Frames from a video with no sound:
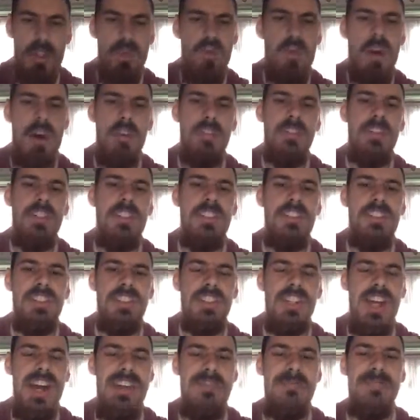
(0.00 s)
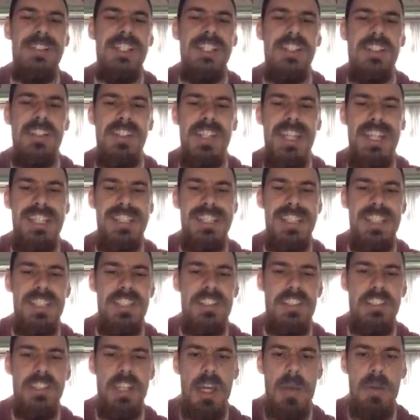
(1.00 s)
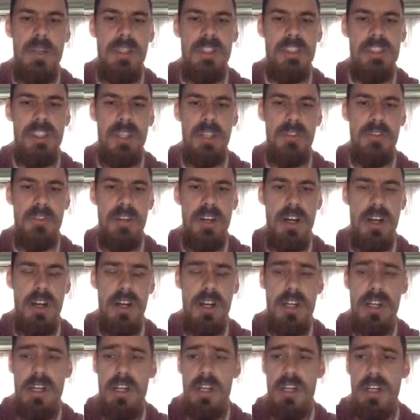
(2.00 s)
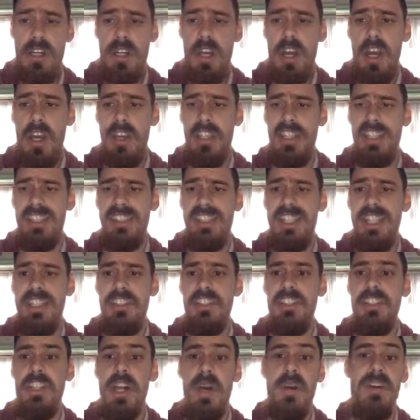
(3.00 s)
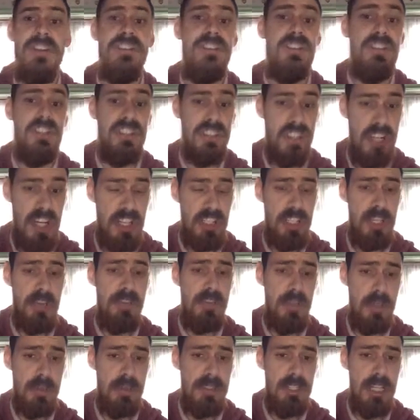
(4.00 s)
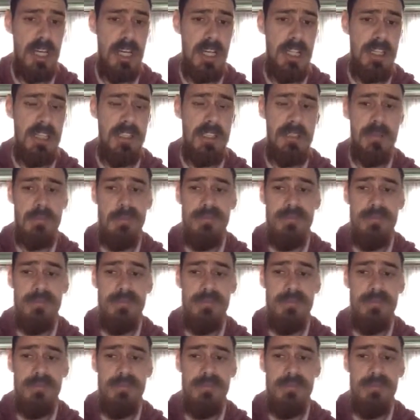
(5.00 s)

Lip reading: Watford, haven't really got their season going so far this season. Norwich, who started off okay.